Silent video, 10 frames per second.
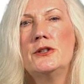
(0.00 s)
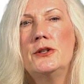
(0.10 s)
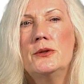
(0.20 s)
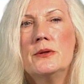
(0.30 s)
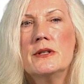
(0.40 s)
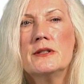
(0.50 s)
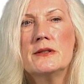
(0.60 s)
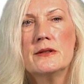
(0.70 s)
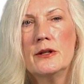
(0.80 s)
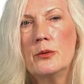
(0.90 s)
To do
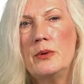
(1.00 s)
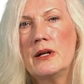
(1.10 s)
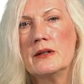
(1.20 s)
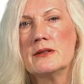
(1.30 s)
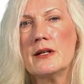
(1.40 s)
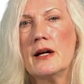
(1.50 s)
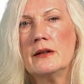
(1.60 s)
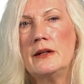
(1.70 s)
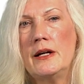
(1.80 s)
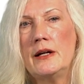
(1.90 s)
this, they'll be
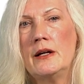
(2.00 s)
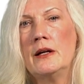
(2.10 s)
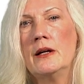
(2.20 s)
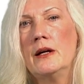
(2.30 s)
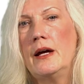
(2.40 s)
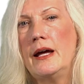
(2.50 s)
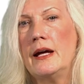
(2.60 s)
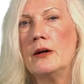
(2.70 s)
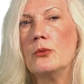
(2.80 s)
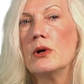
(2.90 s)
consolidated
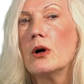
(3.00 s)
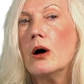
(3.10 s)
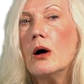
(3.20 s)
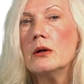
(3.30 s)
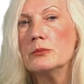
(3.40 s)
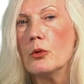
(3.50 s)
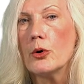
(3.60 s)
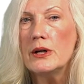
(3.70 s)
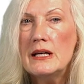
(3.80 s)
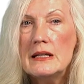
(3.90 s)
and recalled
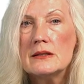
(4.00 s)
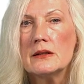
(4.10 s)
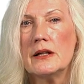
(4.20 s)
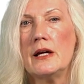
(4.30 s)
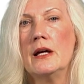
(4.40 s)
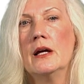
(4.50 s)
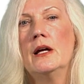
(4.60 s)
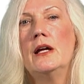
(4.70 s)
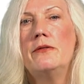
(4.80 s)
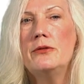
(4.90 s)
more easily
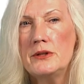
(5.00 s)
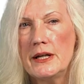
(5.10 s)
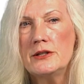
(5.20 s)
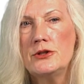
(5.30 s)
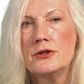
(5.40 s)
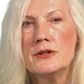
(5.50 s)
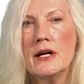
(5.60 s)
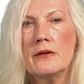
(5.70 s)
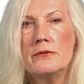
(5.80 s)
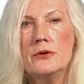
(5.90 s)
if you test
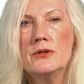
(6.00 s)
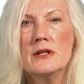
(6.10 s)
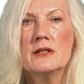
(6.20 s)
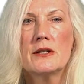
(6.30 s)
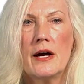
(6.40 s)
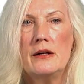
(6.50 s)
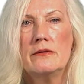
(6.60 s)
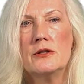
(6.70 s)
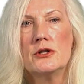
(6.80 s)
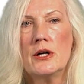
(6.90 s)
yourself using this kind
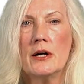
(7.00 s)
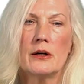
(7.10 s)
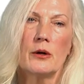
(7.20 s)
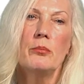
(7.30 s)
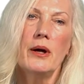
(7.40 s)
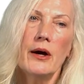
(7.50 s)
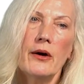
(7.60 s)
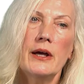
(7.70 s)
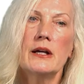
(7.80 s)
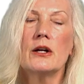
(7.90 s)
of a chart,
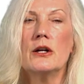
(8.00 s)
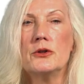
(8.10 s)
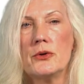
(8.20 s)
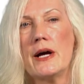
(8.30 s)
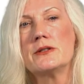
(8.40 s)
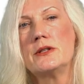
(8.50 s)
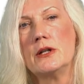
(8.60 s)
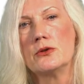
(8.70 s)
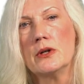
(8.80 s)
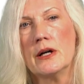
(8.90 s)
comparing and
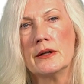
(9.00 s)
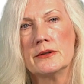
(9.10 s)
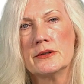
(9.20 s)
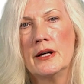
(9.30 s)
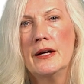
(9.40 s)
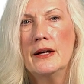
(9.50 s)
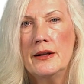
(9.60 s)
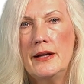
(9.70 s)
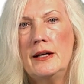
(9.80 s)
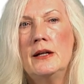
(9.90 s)
contrasting drugs.
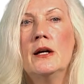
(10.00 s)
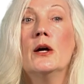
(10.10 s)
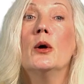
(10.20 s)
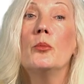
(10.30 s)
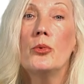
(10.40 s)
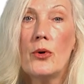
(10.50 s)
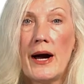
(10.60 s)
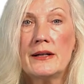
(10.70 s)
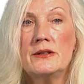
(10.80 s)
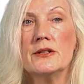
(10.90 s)
Then
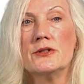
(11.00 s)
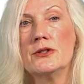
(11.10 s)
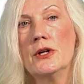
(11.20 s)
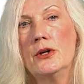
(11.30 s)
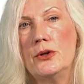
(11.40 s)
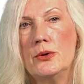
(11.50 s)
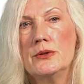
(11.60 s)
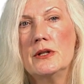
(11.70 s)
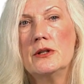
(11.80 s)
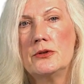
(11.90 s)
practice
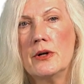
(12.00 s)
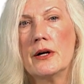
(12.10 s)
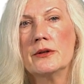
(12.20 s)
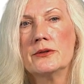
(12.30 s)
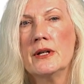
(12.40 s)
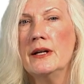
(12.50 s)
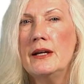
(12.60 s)
using the drugs